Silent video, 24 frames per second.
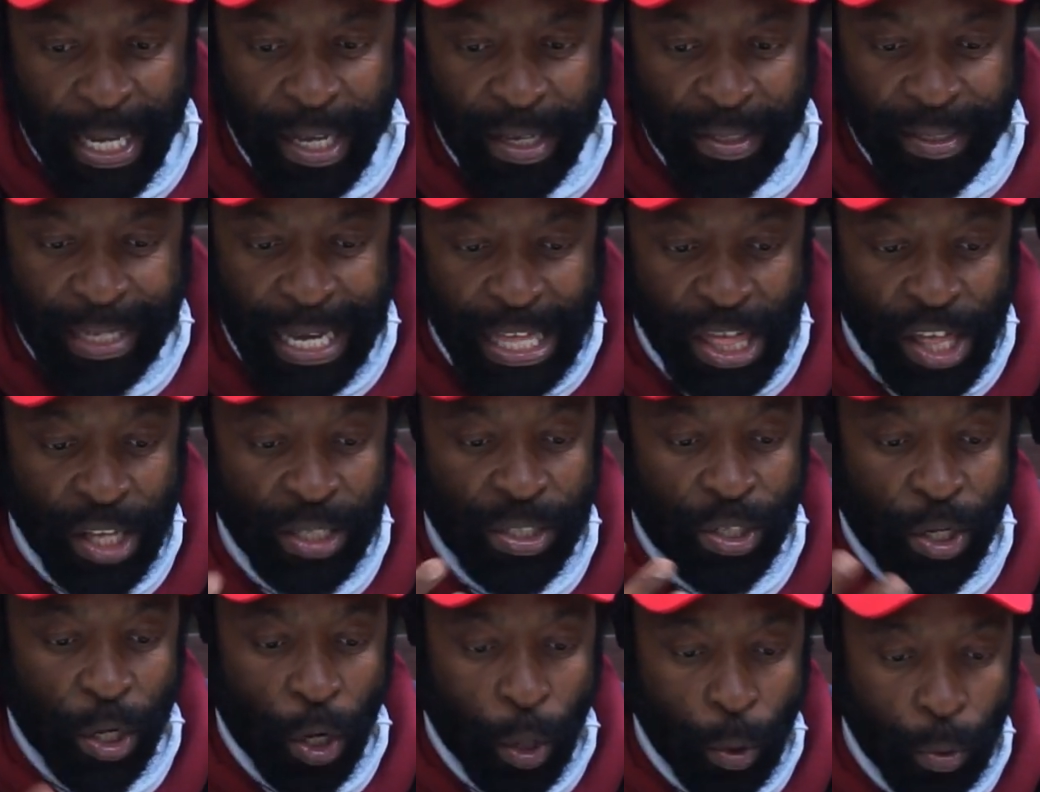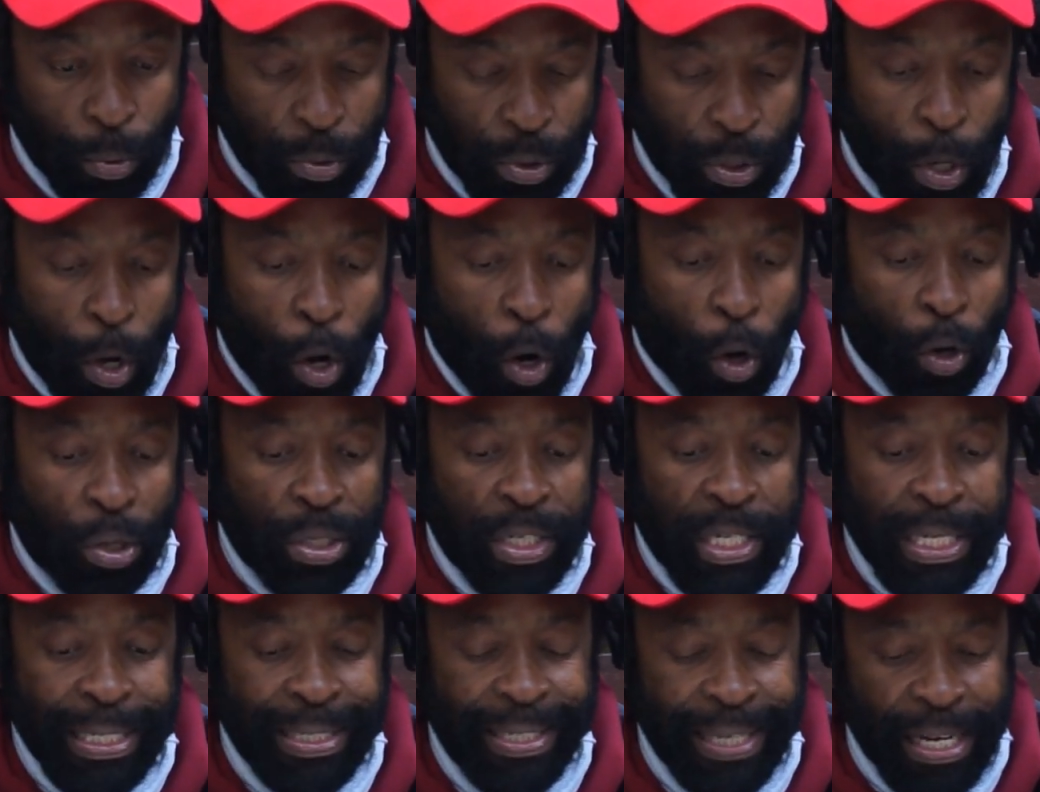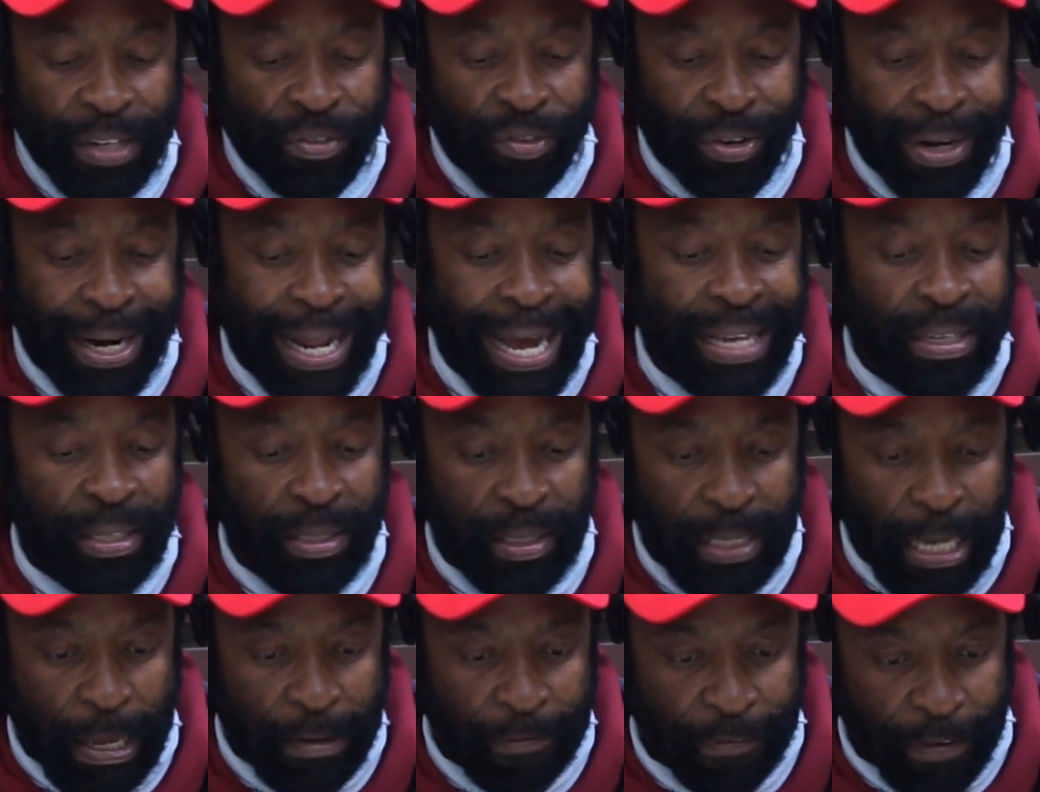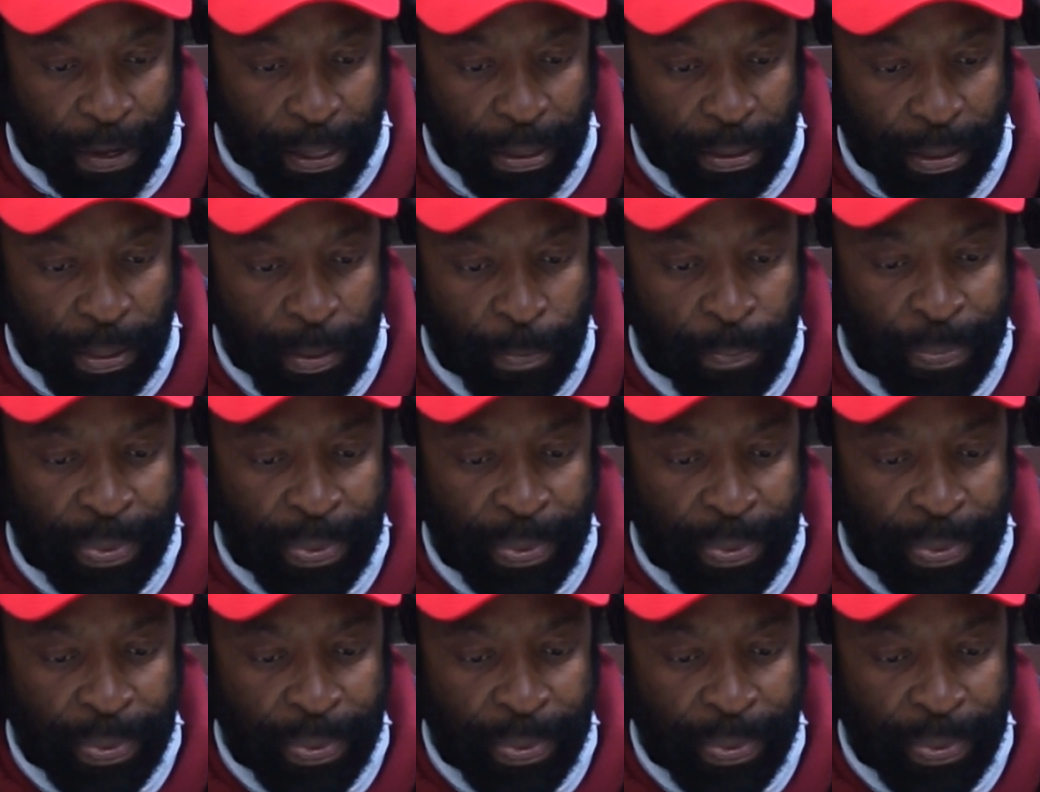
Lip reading: such as loans or decentralized savings